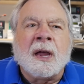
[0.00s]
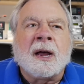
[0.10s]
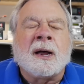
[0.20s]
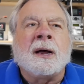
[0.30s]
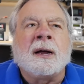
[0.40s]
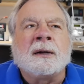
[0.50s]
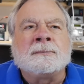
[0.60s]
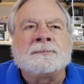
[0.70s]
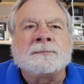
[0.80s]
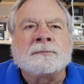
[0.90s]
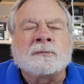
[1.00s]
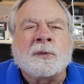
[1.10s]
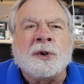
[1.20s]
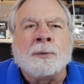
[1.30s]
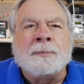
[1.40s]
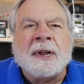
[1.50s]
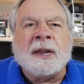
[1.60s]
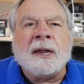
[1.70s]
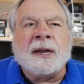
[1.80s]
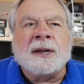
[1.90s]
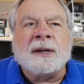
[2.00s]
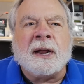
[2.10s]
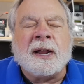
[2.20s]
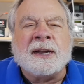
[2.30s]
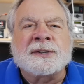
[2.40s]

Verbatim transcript: Um, you'll be in a,